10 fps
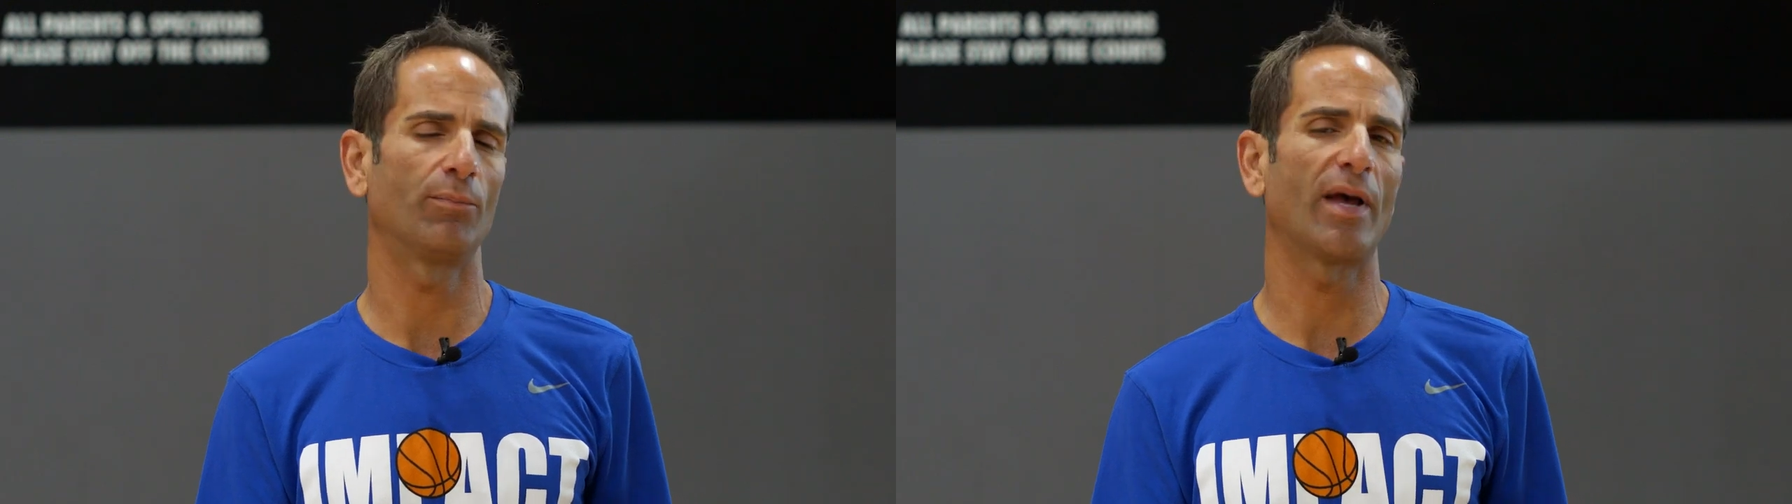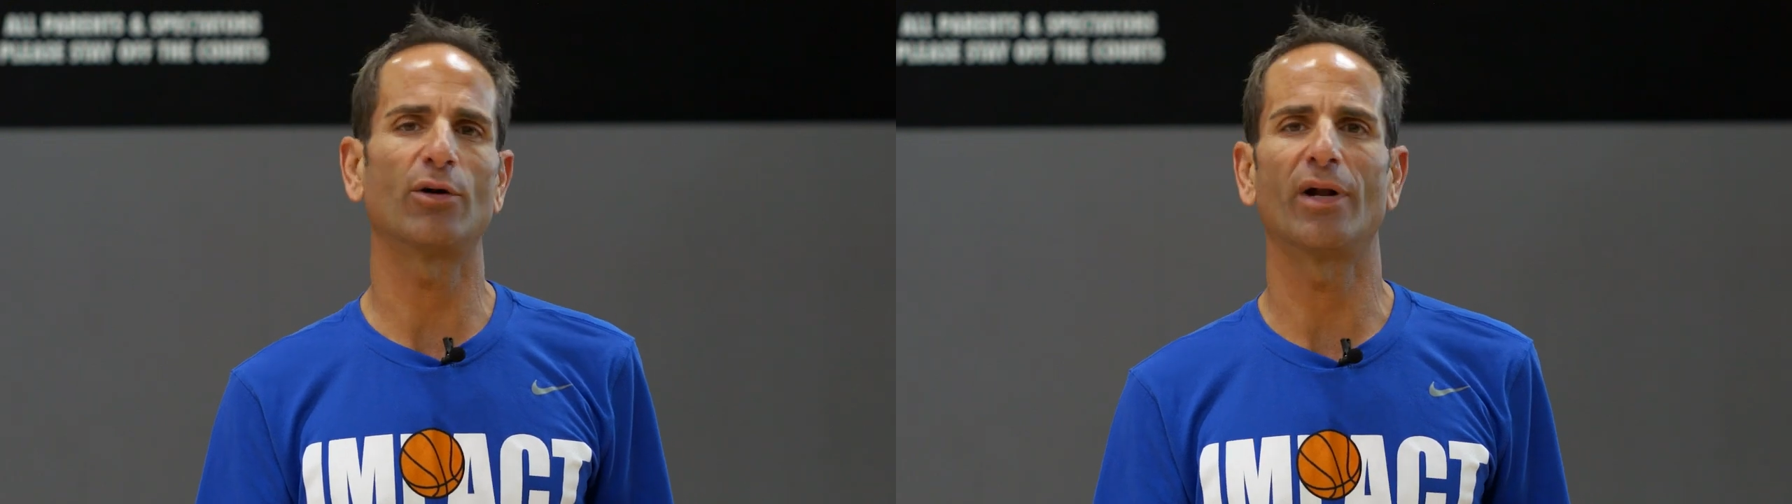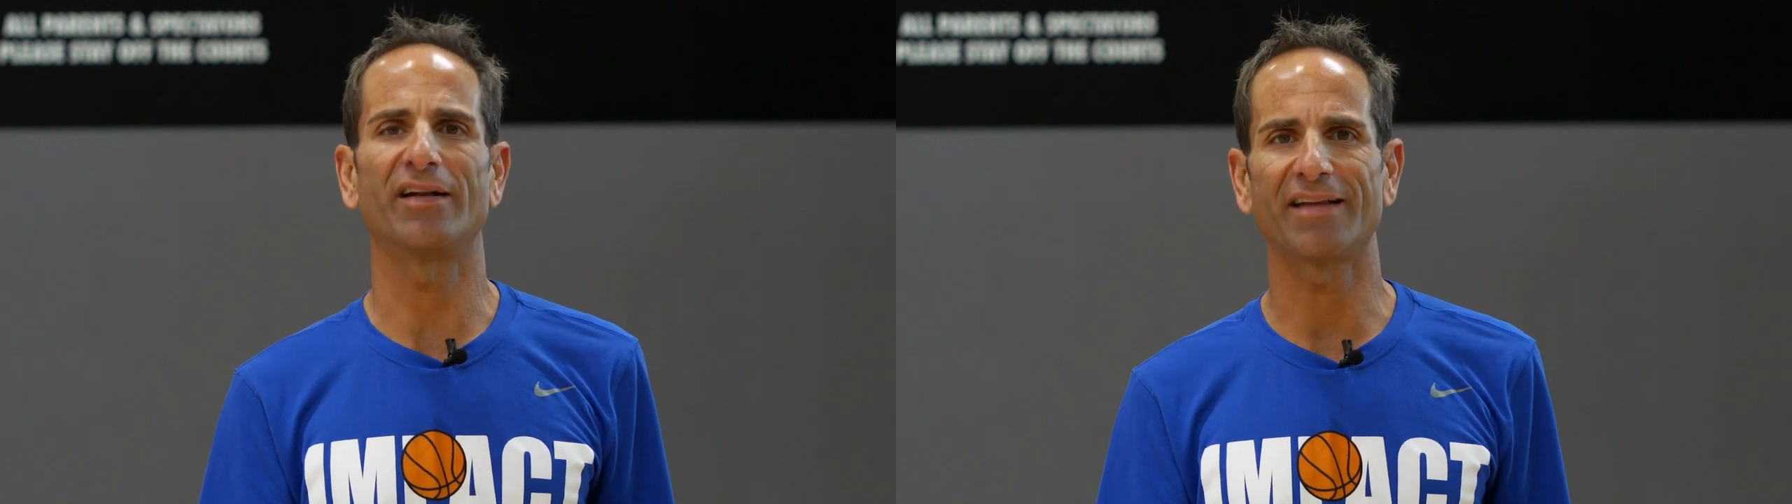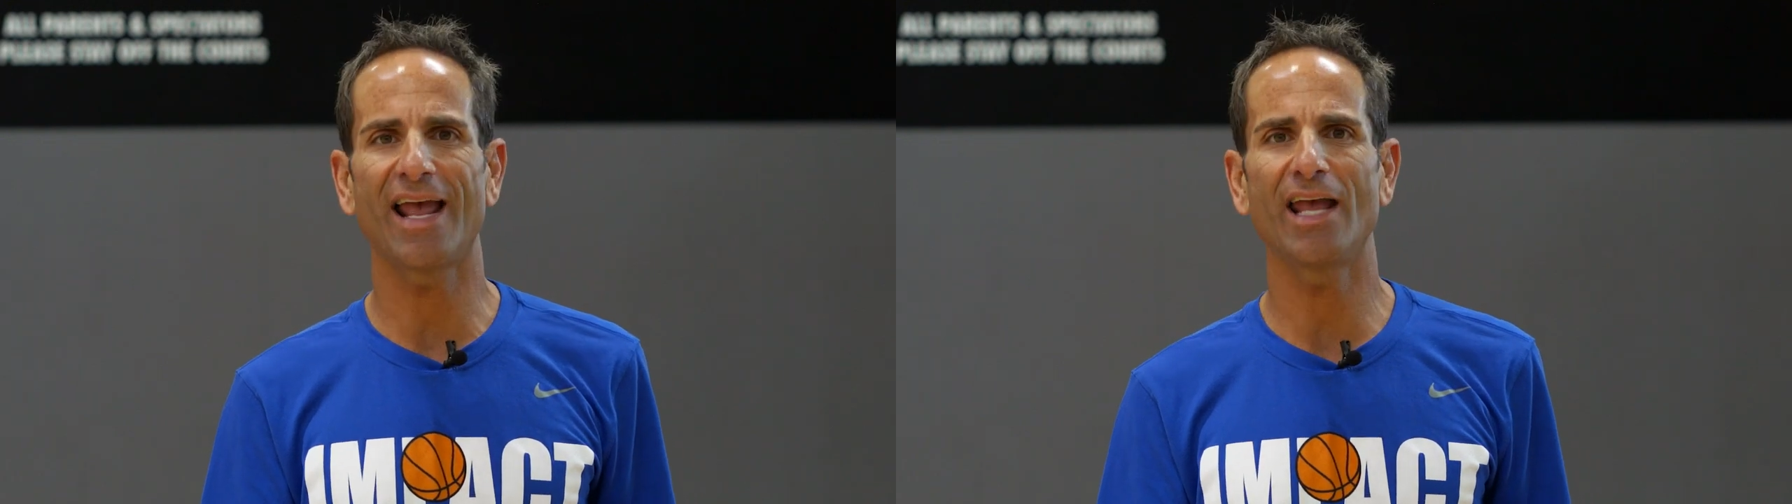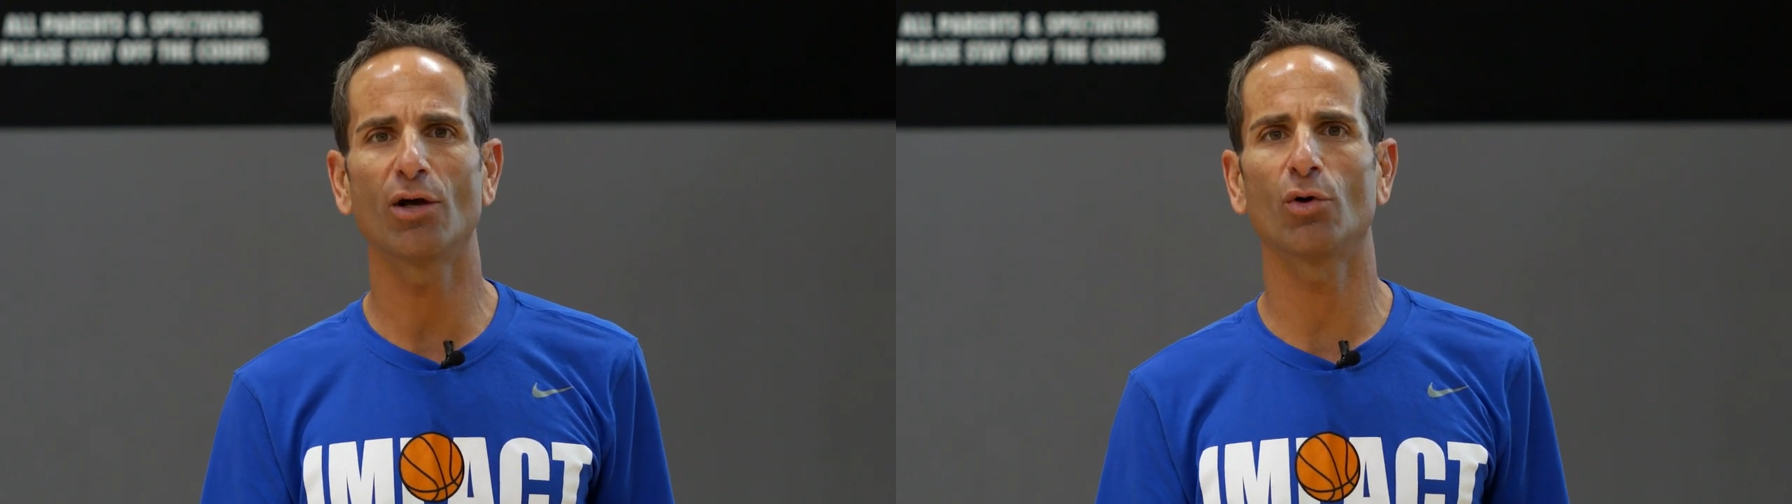better at his
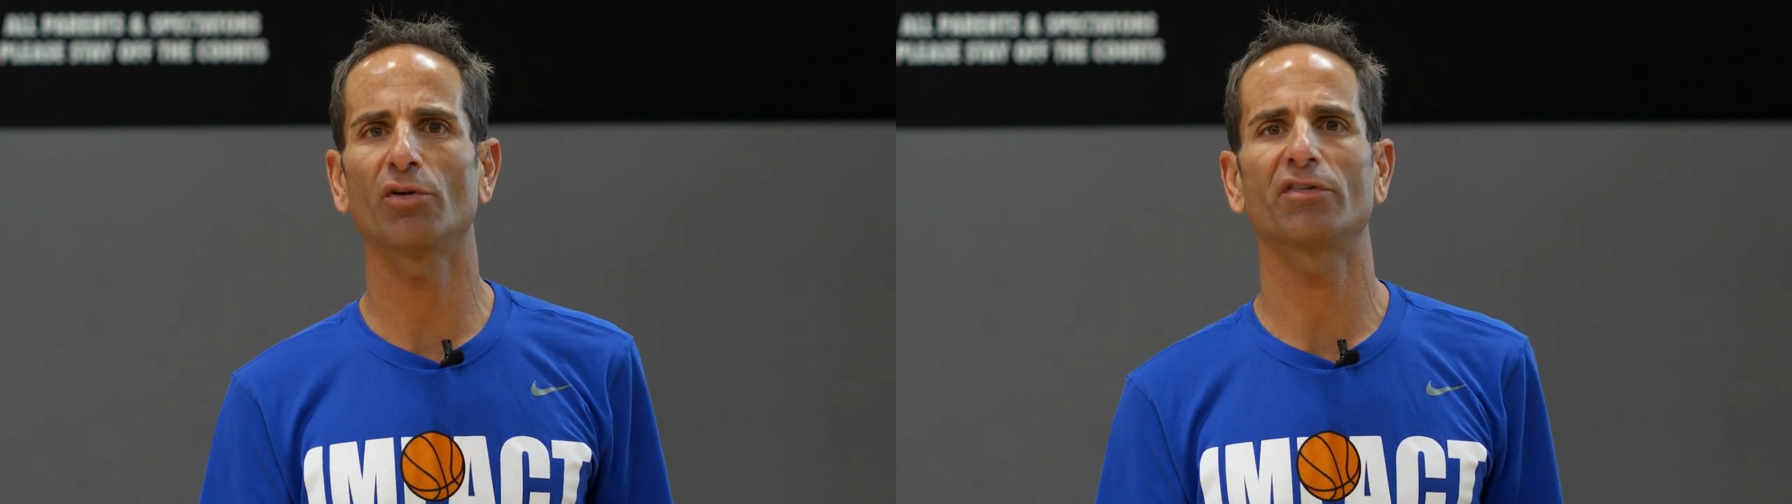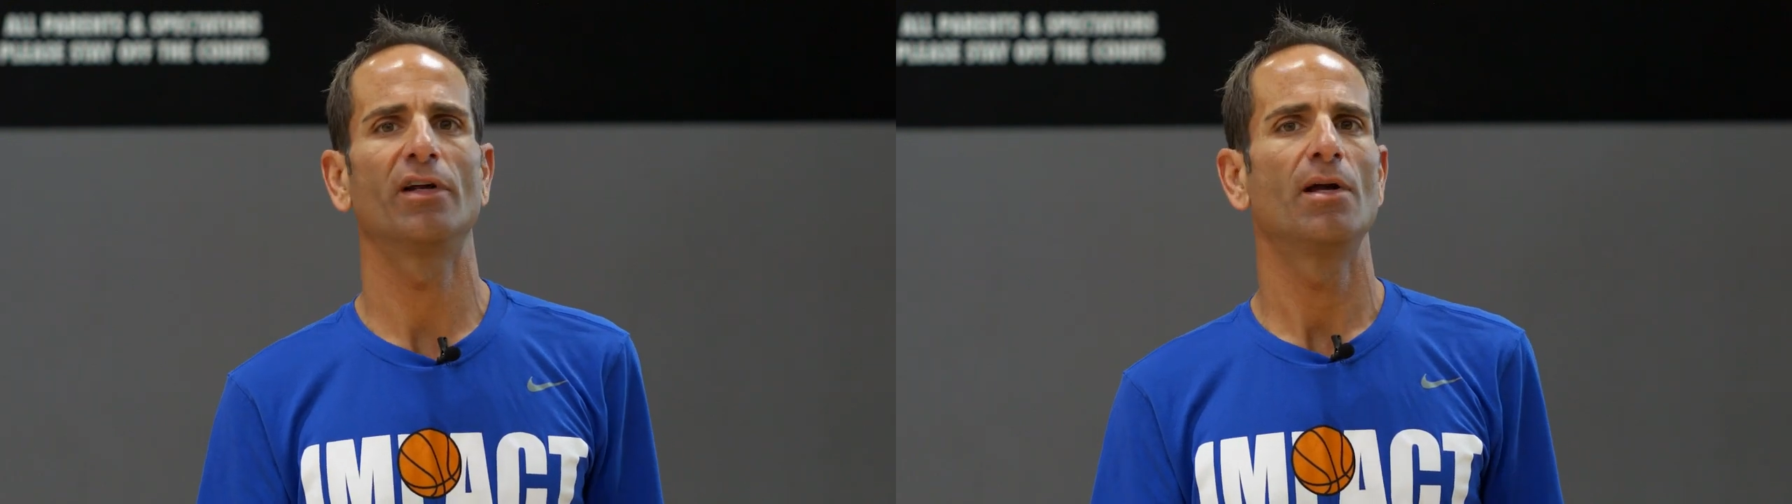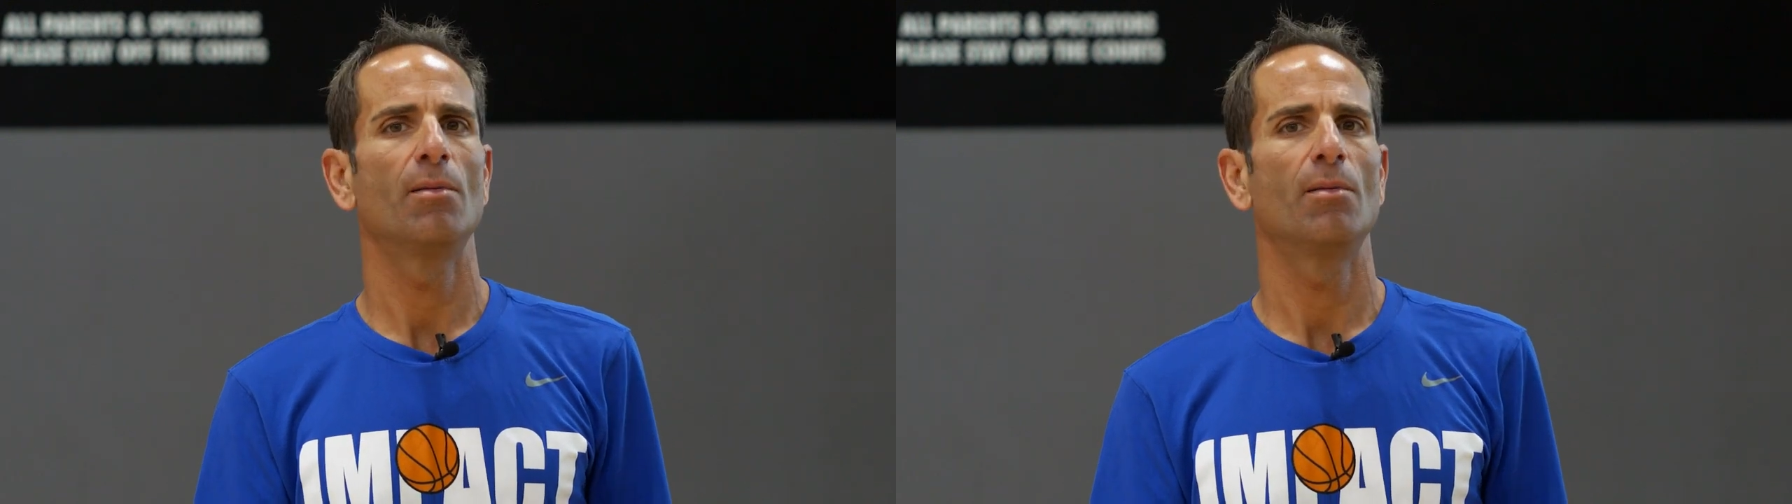angles,